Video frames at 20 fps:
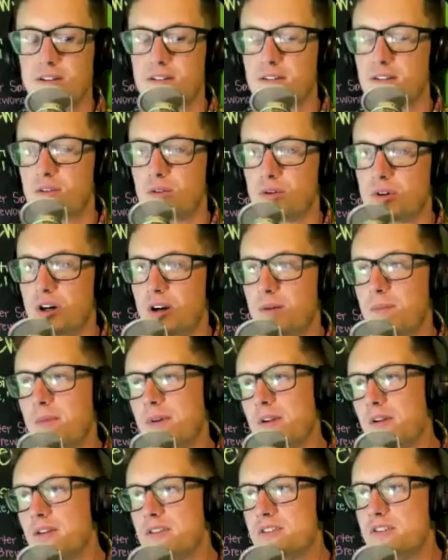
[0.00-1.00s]
A little car. I'm going
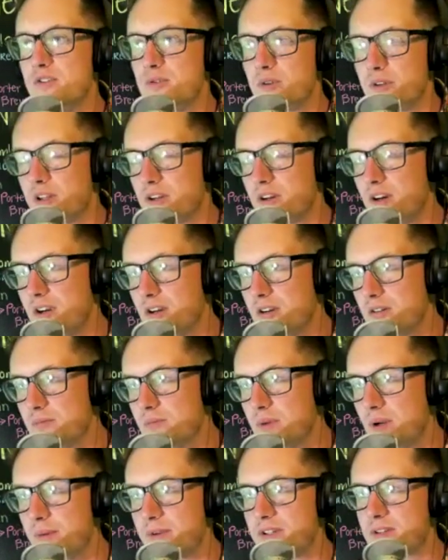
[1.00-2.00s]
to listen to it in the car
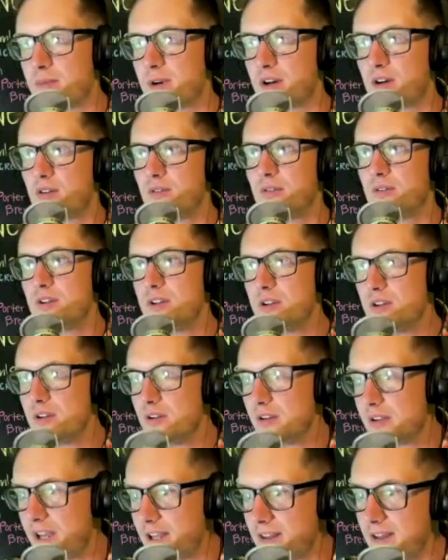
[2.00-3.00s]
probably tomorrow.
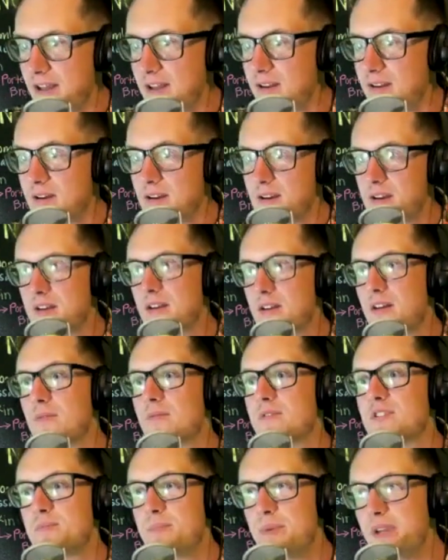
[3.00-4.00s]
And then,
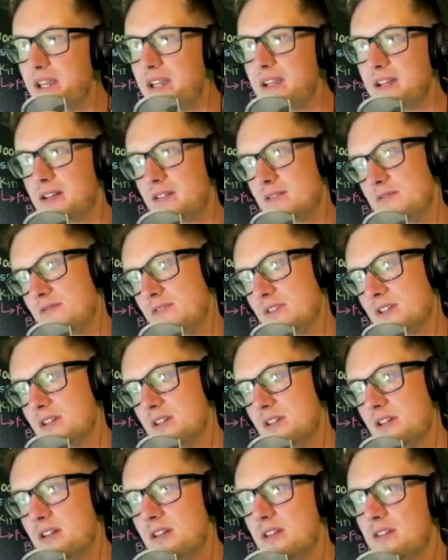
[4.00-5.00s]
speaking of,
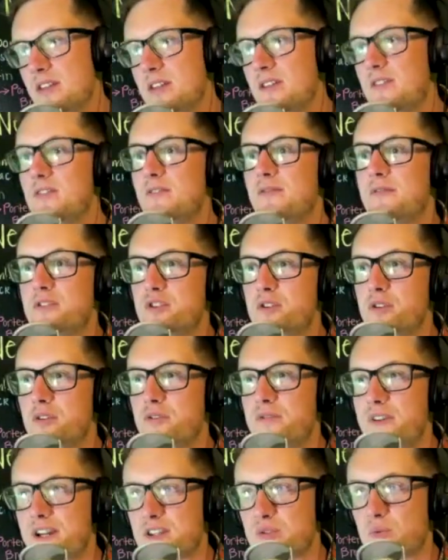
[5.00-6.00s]
the visual
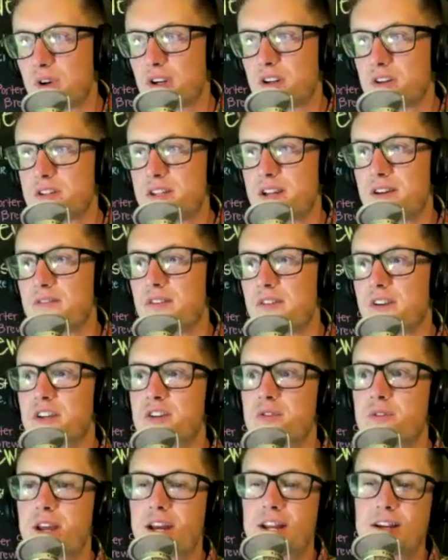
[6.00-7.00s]
effects workers have
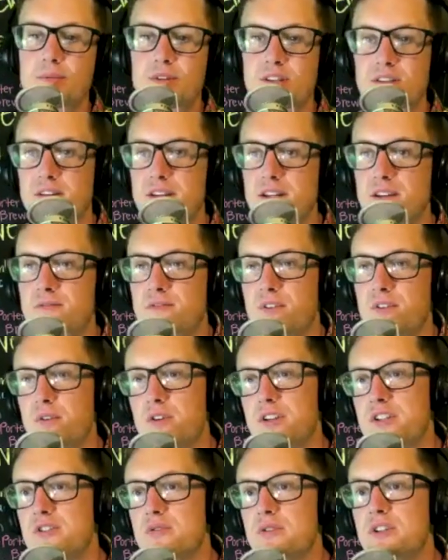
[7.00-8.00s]
unanimously
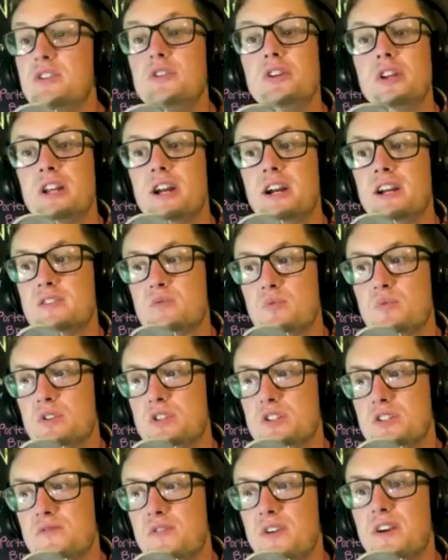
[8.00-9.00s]
voted to unionize, which
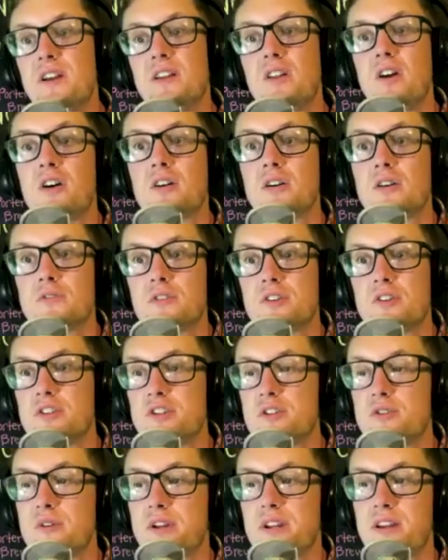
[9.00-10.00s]
is very long
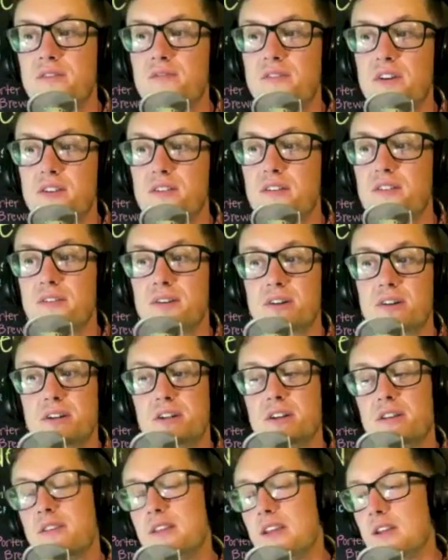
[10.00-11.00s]
overdue and a very, very
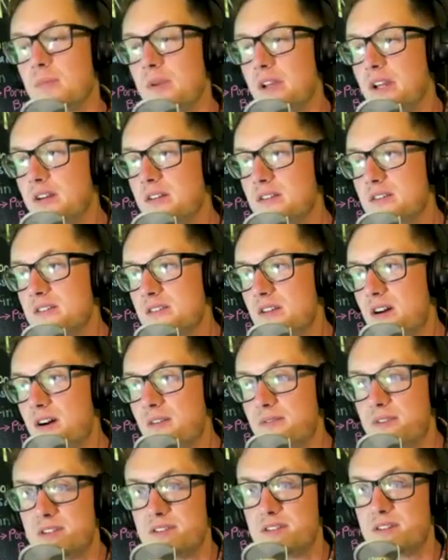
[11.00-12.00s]
good thing, because
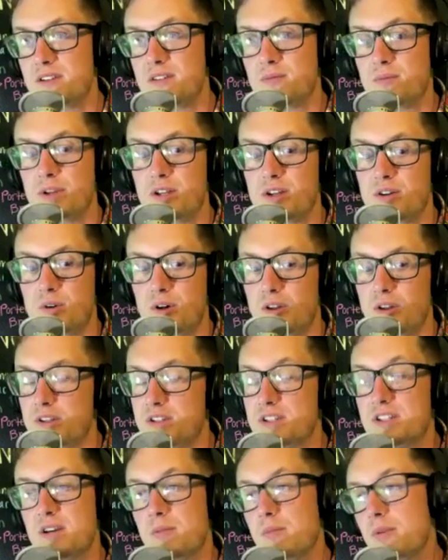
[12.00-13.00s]
obviously we know all these
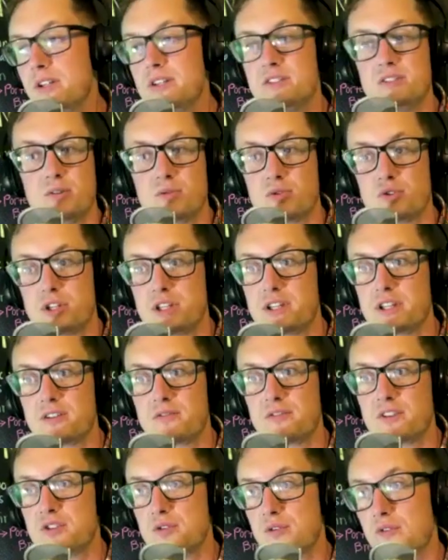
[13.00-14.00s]
companies don't treat their
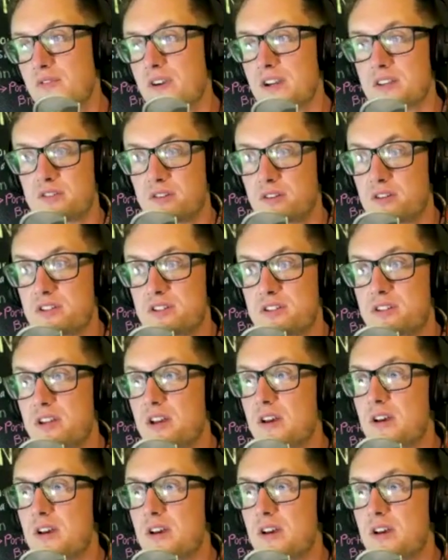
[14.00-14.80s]
visual effects artists.